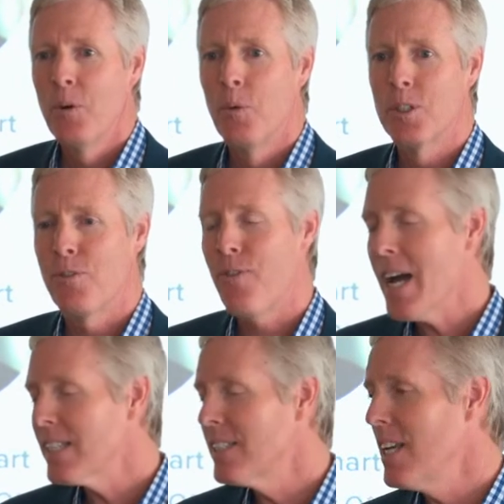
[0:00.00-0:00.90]
What's
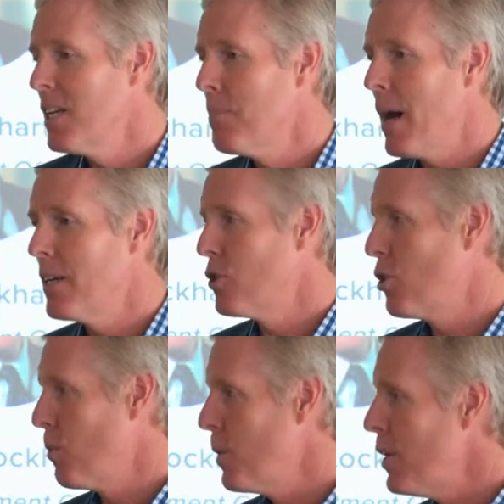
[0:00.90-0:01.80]
fascinating about his
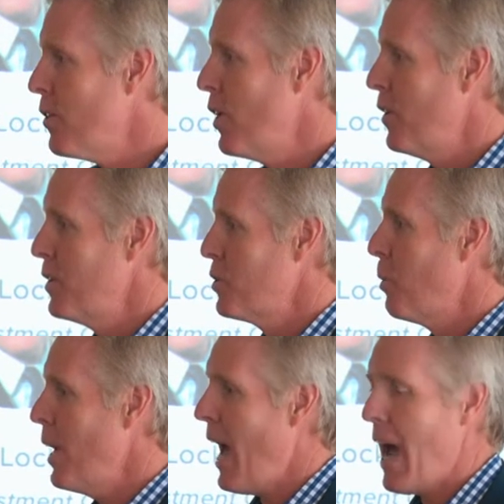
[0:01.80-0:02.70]
career, though, is
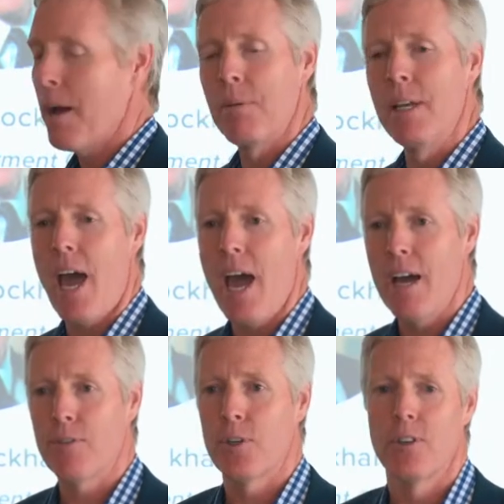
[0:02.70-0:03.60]
what happened
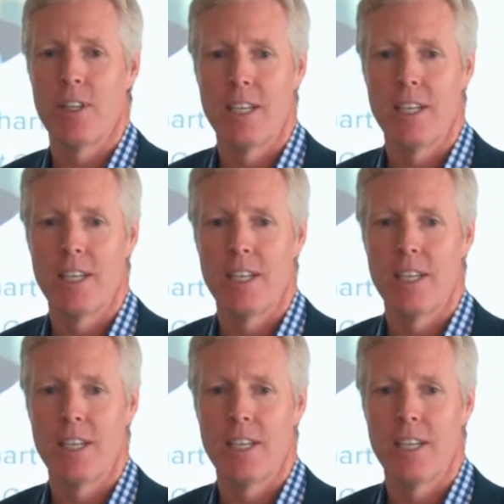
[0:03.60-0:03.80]
after the